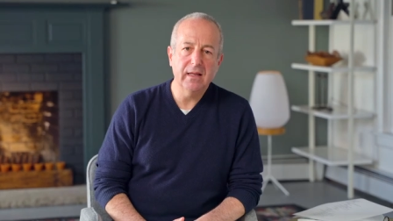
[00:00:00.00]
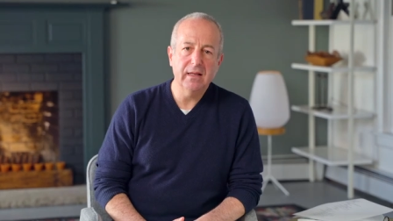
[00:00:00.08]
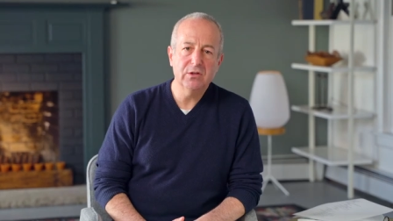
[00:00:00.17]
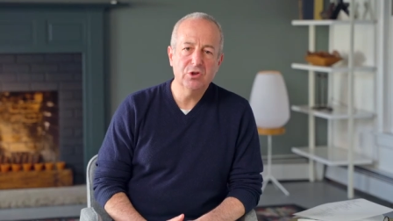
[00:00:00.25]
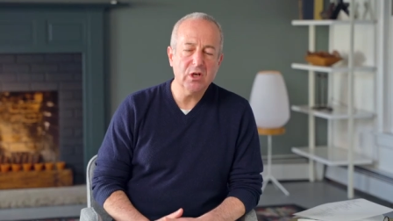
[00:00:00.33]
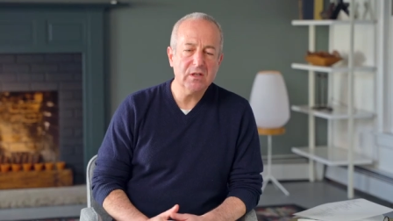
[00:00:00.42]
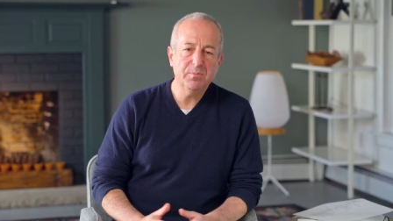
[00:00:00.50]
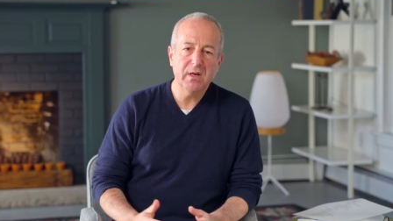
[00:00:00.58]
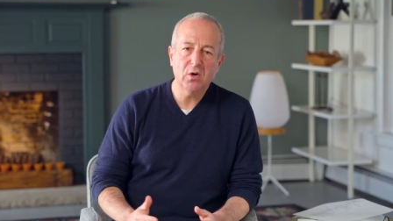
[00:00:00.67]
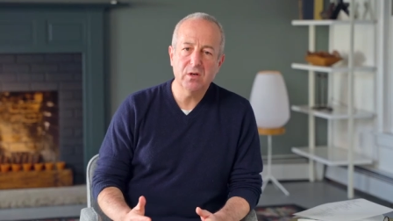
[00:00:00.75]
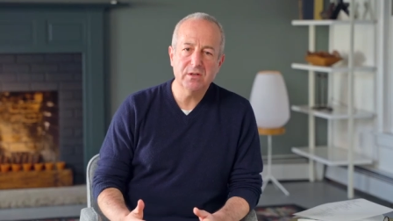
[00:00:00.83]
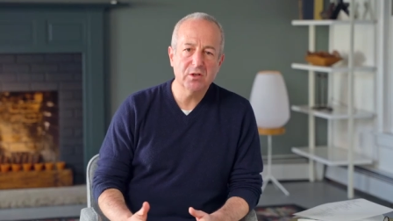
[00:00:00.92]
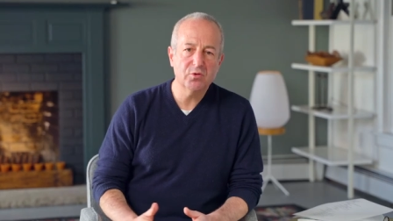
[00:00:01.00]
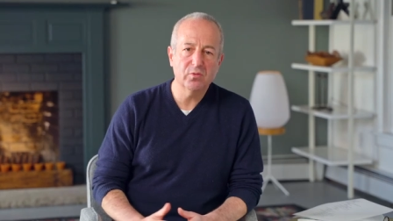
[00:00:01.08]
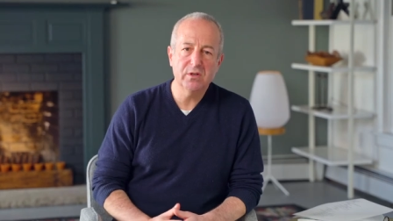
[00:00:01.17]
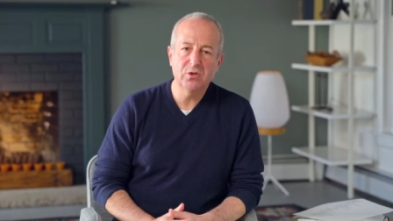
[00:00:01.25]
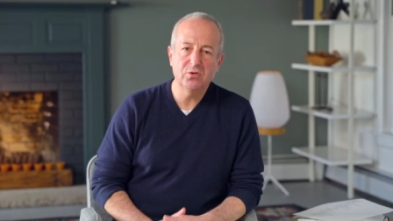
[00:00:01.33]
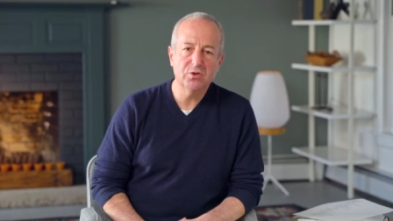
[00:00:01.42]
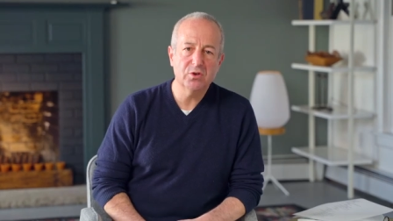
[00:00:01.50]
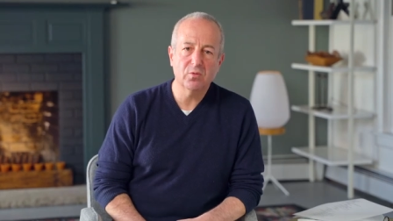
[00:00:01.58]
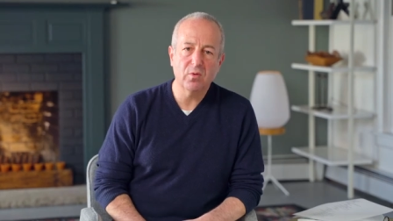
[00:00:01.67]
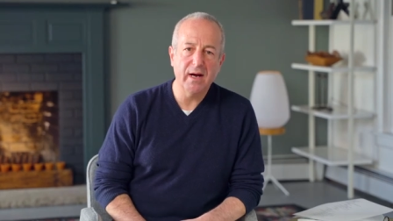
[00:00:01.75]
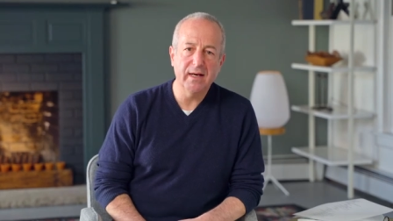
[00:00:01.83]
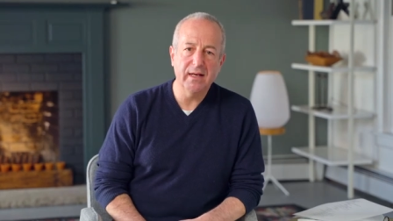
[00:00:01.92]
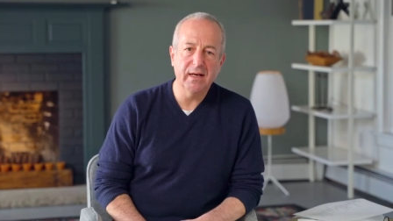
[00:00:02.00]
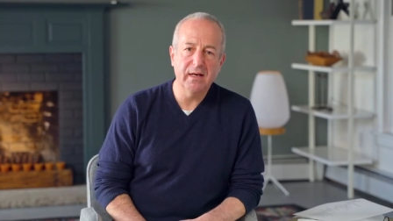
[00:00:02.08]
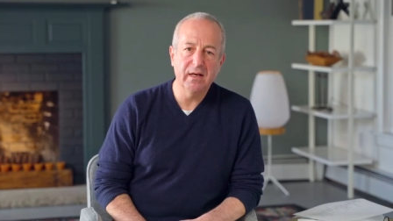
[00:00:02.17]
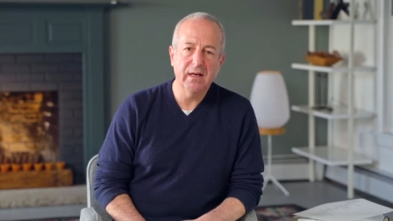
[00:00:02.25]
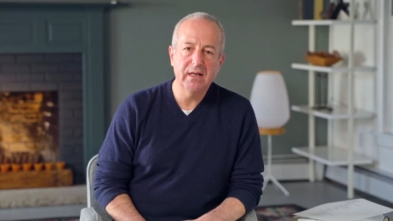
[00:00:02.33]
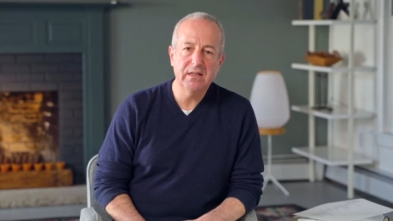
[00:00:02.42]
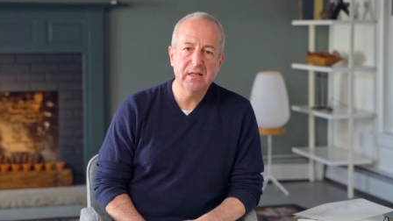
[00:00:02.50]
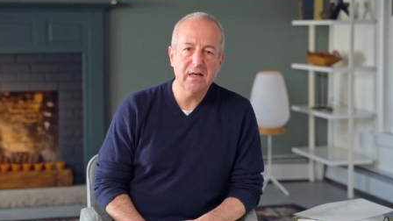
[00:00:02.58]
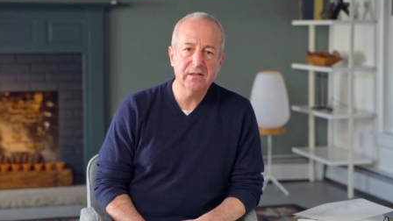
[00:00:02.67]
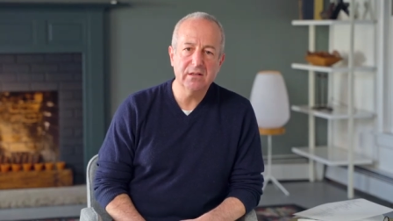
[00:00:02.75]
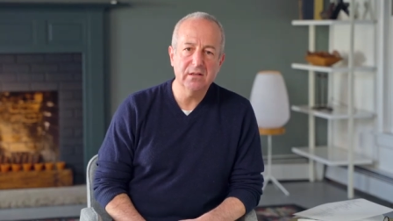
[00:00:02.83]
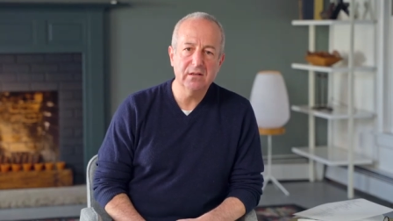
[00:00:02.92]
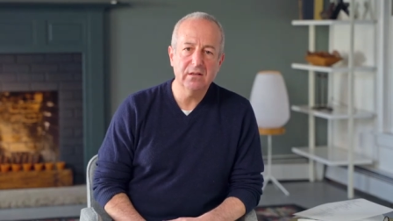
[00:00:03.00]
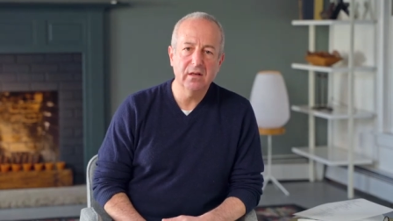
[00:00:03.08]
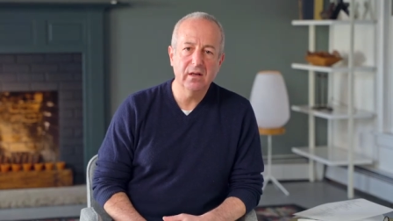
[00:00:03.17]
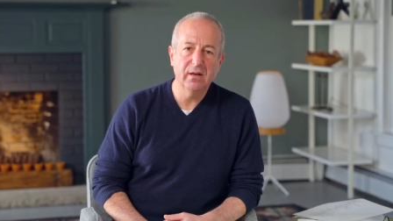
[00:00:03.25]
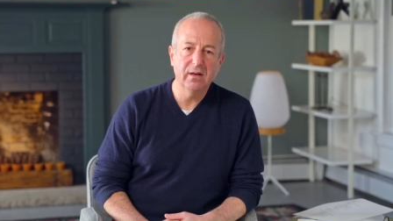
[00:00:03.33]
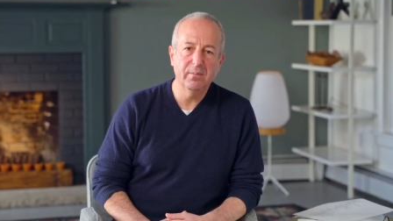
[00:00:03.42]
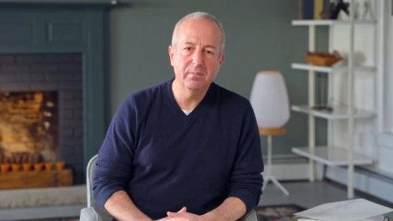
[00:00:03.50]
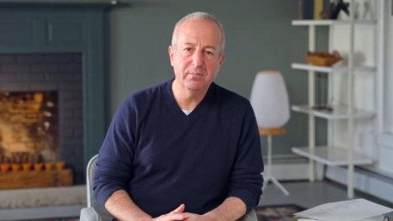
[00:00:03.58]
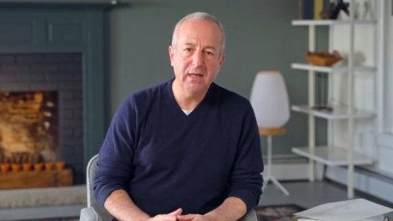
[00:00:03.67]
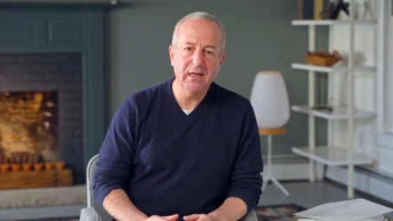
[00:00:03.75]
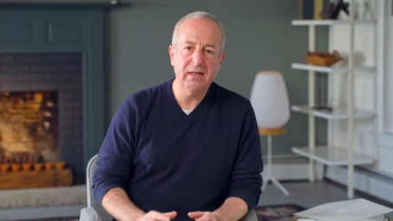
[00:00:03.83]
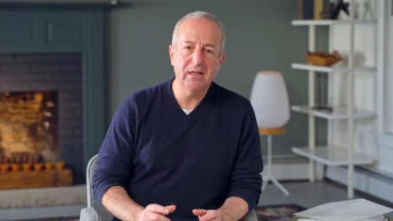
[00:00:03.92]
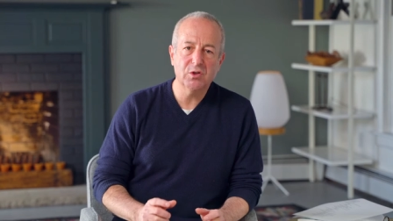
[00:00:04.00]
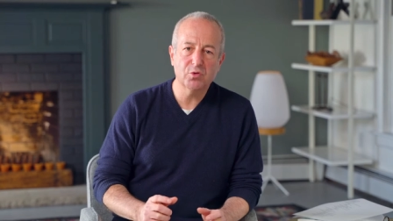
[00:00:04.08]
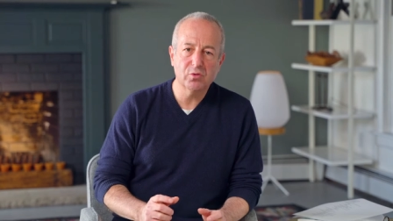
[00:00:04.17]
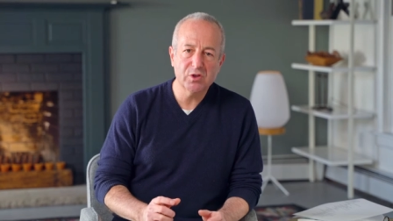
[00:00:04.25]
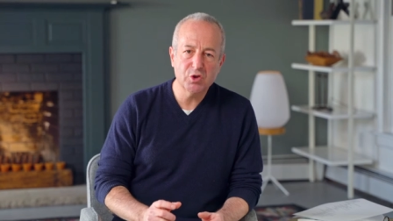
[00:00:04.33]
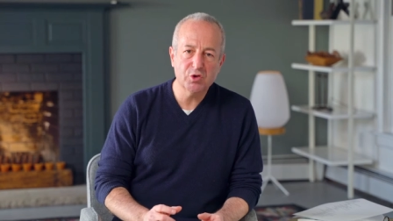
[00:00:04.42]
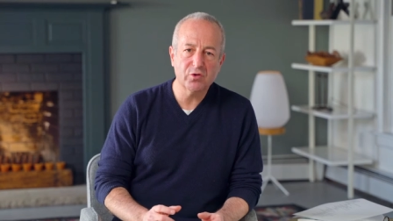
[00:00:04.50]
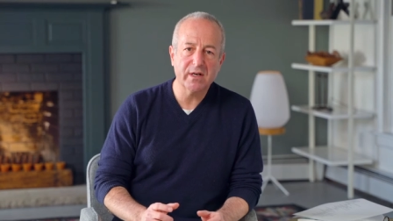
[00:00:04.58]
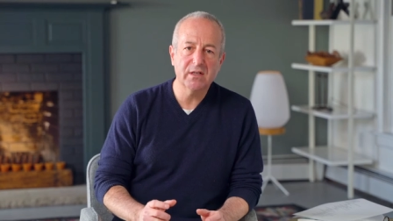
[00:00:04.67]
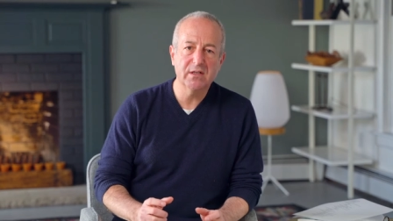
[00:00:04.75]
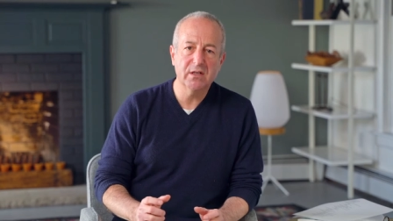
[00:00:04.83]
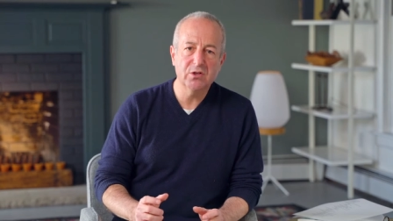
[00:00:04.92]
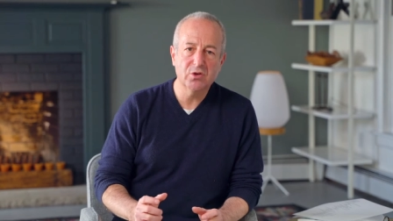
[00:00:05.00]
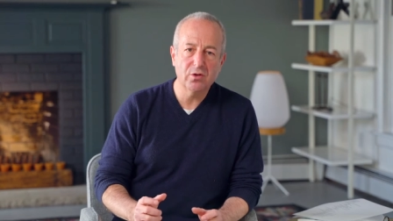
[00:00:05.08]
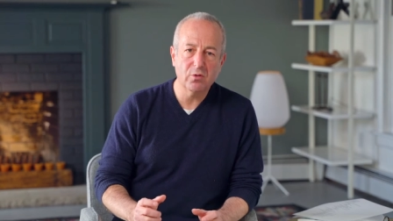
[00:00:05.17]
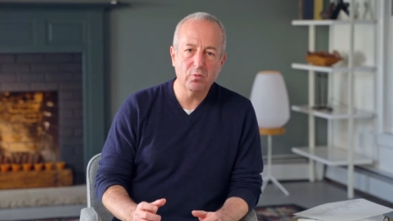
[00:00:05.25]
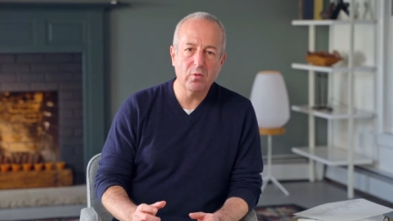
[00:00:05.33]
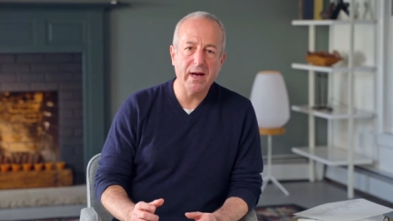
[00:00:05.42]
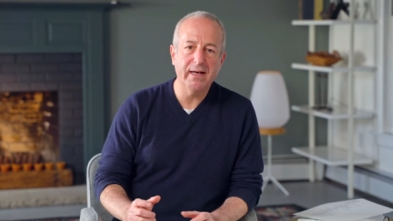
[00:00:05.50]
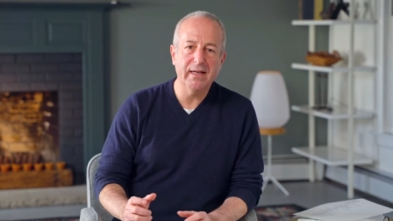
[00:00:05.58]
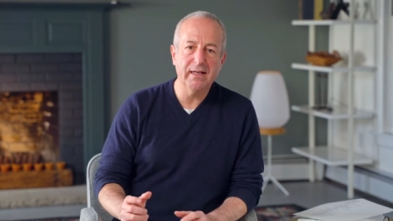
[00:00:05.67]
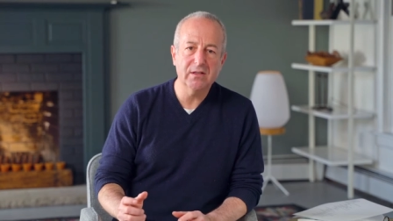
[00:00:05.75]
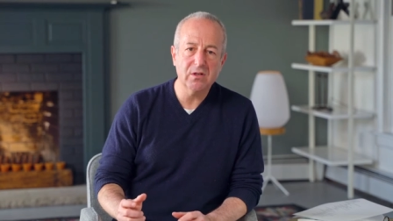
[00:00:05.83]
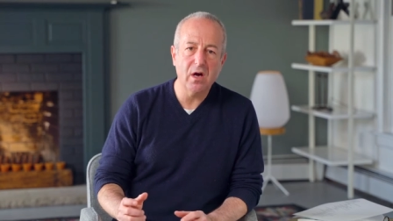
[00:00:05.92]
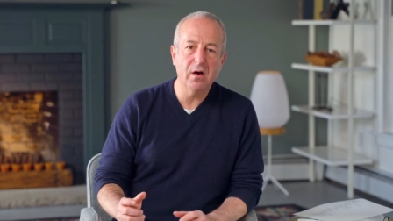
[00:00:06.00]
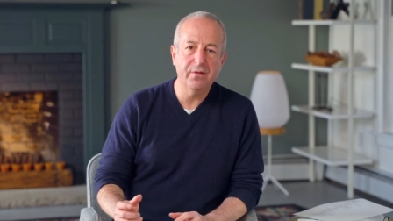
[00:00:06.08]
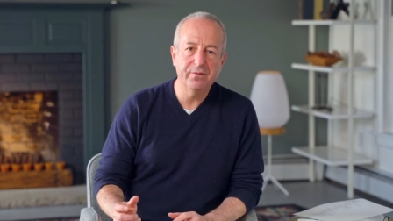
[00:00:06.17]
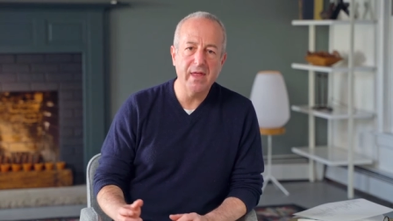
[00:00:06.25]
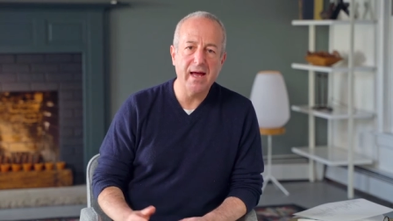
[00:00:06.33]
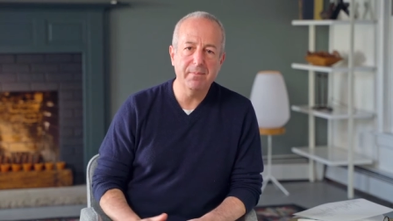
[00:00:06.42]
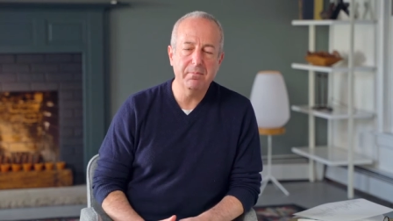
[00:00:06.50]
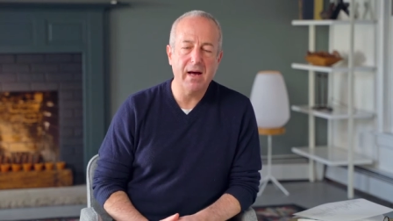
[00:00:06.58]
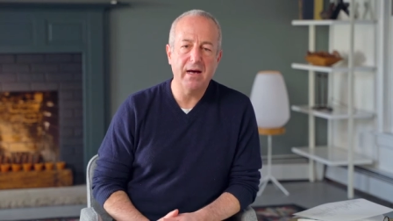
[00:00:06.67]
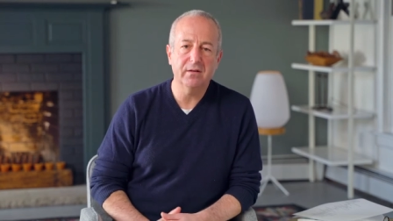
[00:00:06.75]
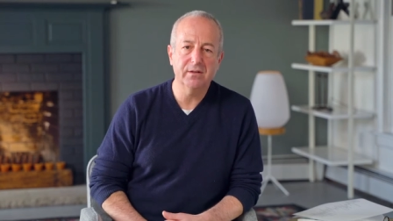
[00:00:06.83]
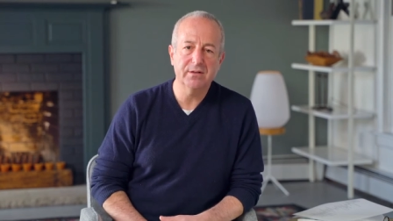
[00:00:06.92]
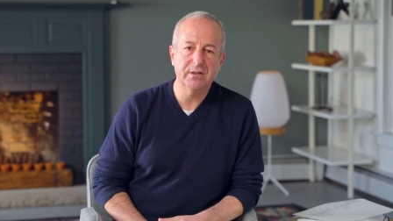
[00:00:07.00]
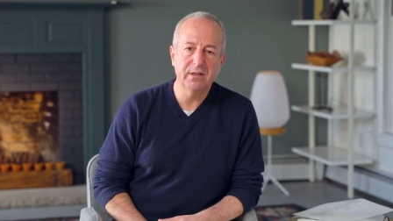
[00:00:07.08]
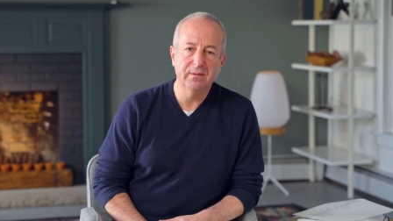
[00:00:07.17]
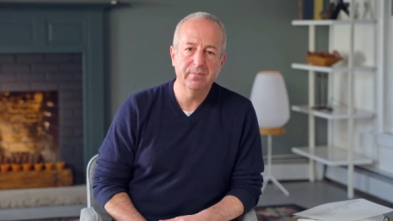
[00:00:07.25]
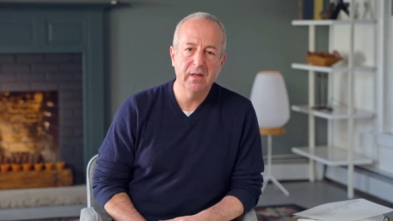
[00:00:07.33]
just because it's reduced to writing, it doesn't mean it's restricted to the writings of that policy.